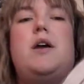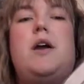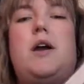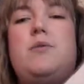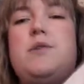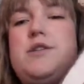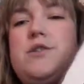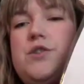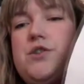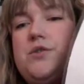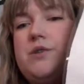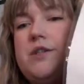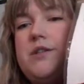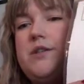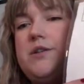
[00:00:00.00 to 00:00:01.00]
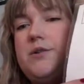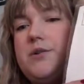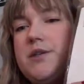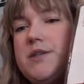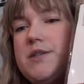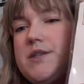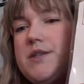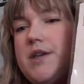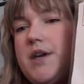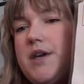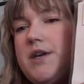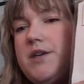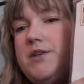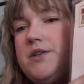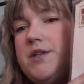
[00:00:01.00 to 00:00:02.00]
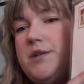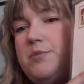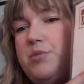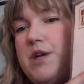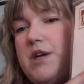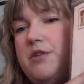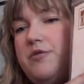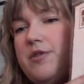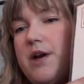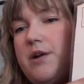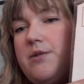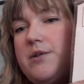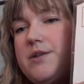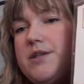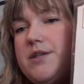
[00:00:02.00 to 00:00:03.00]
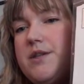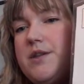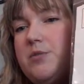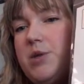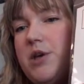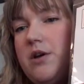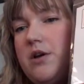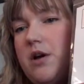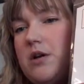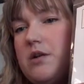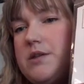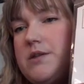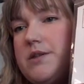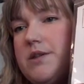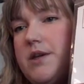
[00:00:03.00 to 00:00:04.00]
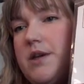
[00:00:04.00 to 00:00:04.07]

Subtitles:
I wasn't sure what to do because they did pink flowers and then the pink hearts,